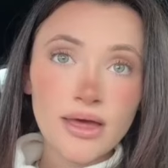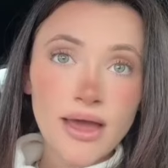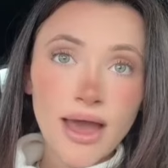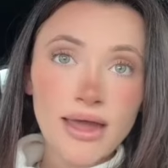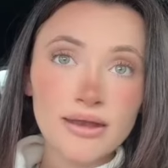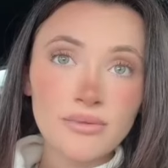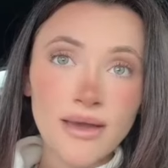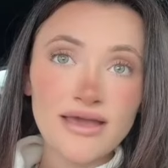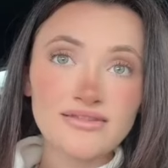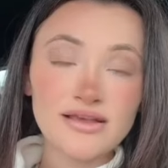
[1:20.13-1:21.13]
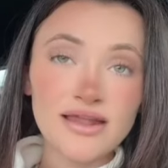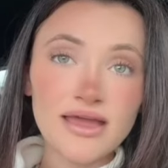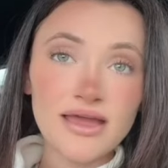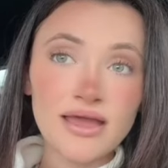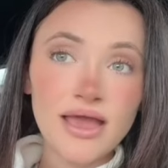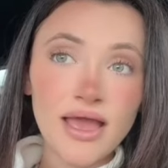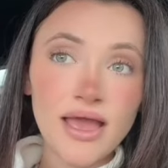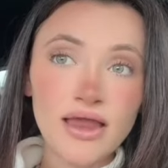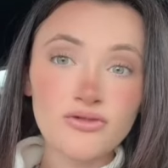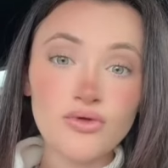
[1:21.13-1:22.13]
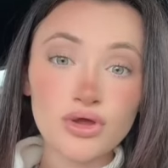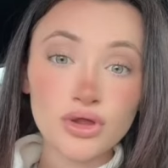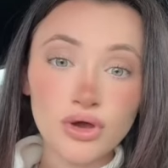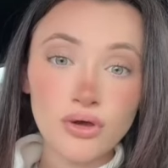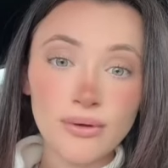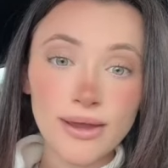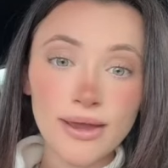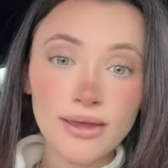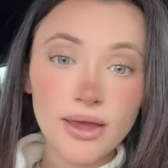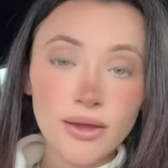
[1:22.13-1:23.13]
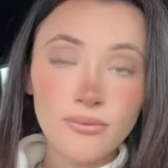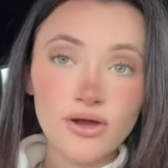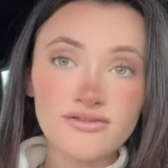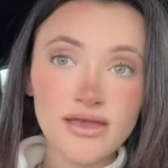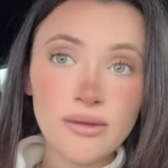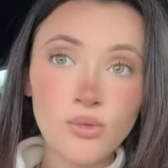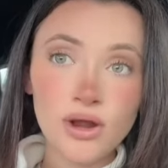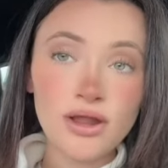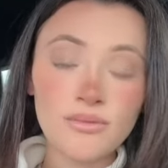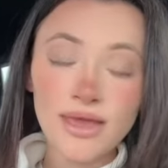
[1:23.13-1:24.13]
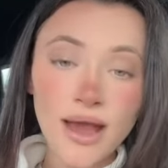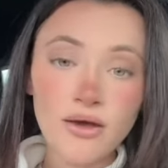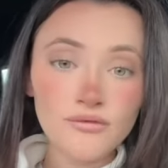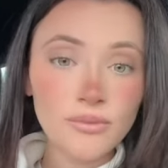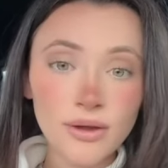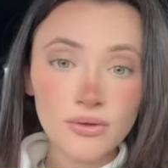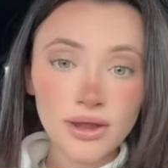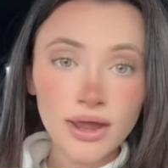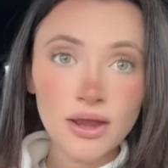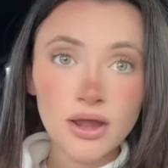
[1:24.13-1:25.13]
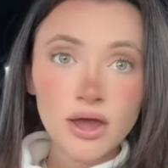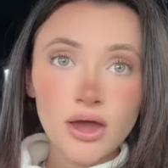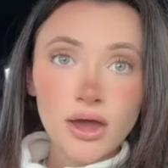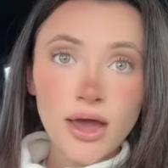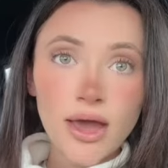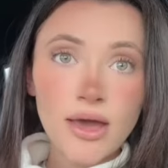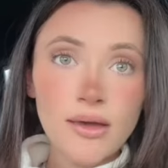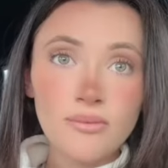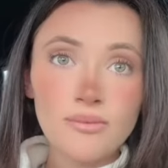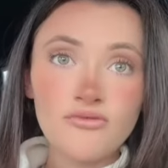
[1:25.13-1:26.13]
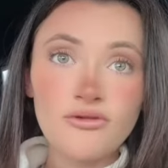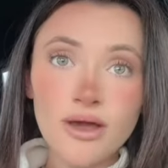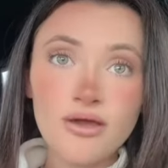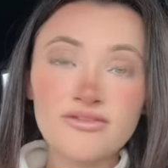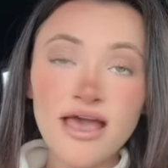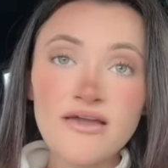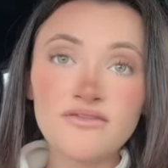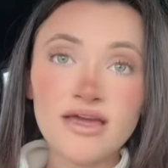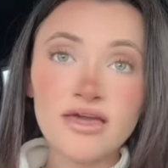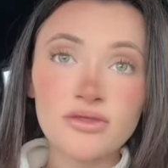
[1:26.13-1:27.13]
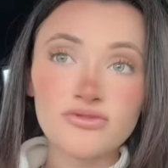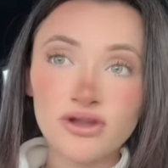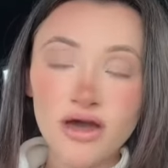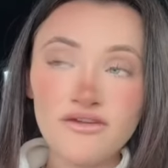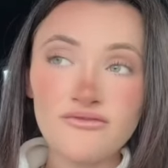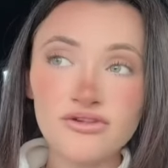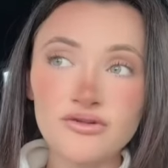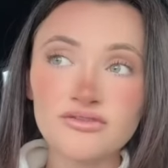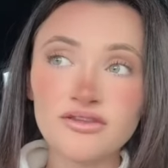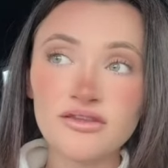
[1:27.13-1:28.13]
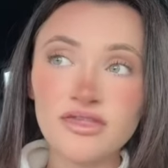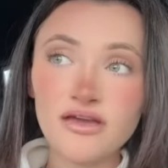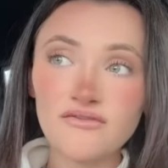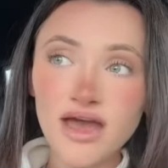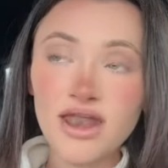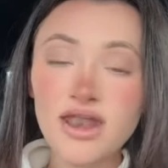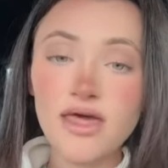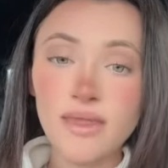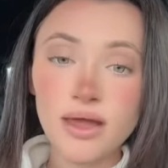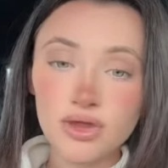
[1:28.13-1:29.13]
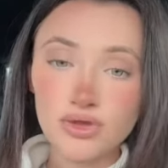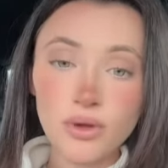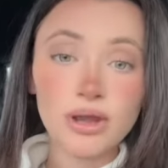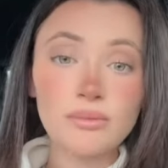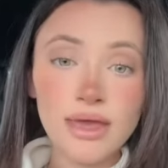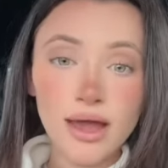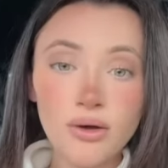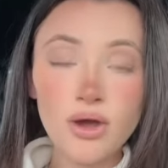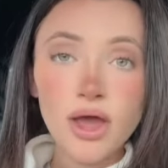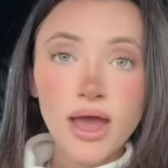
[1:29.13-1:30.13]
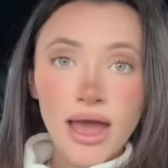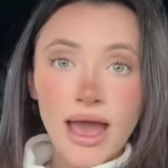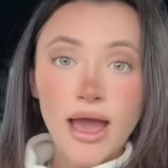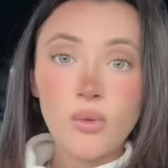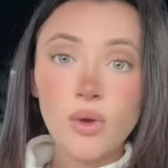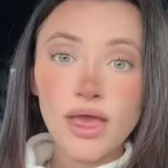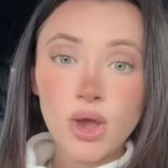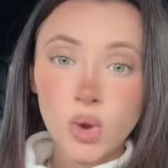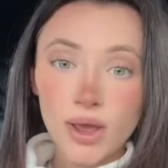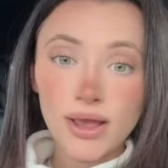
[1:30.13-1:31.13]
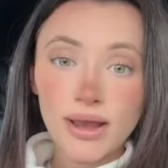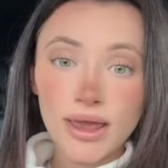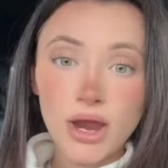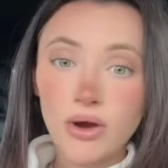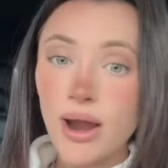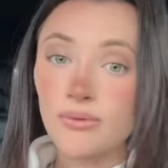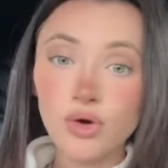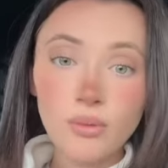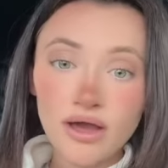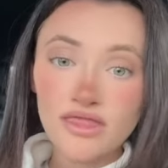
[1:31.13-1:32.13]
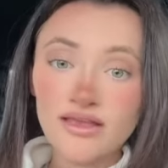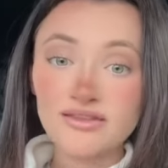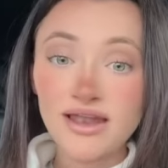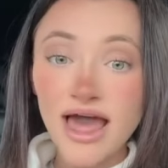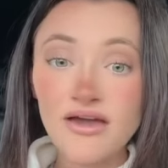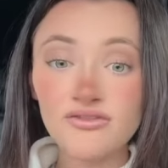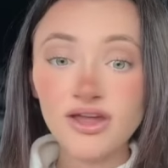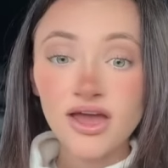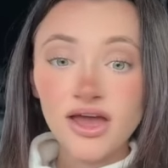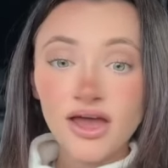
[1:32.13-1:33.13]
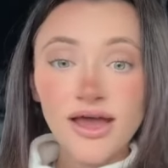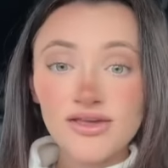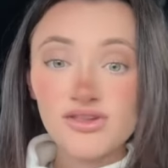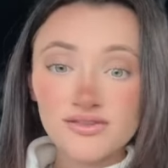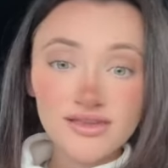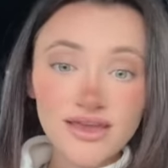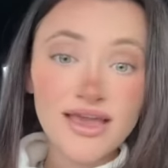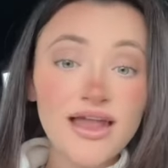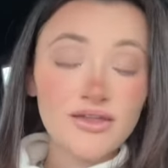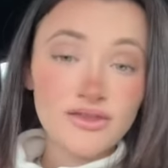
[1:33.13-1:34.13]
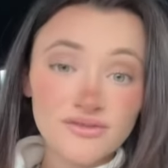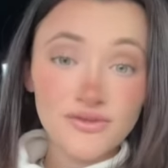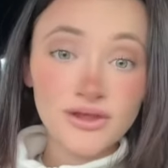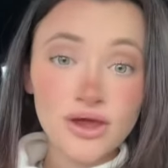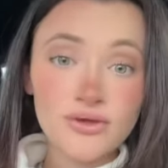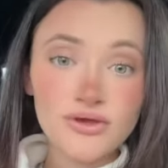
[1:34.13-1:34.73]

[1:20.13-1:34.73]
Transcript: and basically, in a rush and a hurry, my team wanted me out of the building um, for my own safety. There was a lot of influencers at the event and they just wanted me out. And we quickly grabbed all my things and left. As you can see again on this video, you